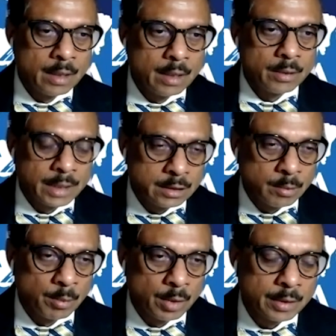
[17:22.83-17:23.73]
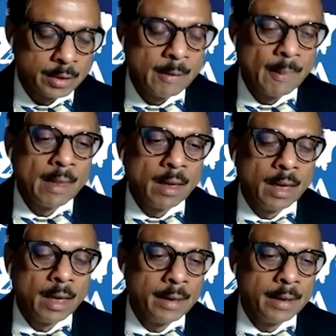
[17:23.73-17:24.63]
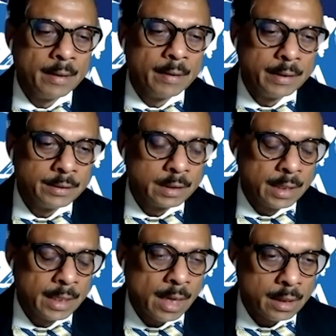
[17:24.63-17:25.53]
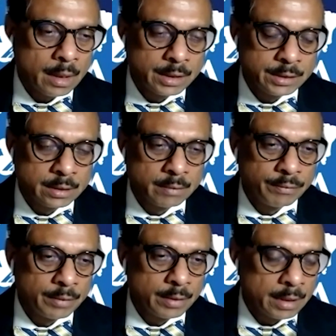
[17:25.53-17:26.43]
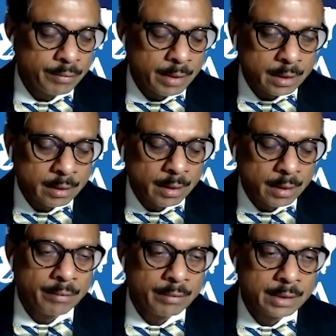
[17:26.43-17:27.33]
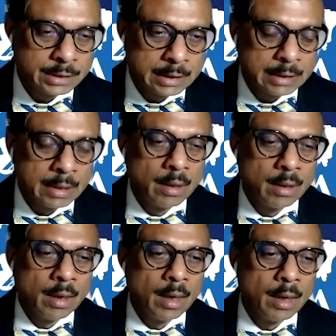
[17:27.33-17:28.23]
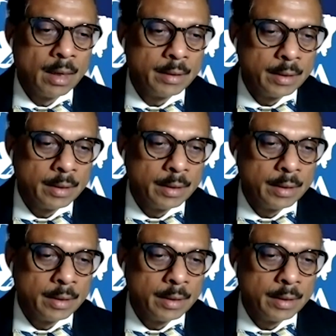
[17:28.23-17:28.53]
So that's my motto, and it's a great organization for networking, advocacy, and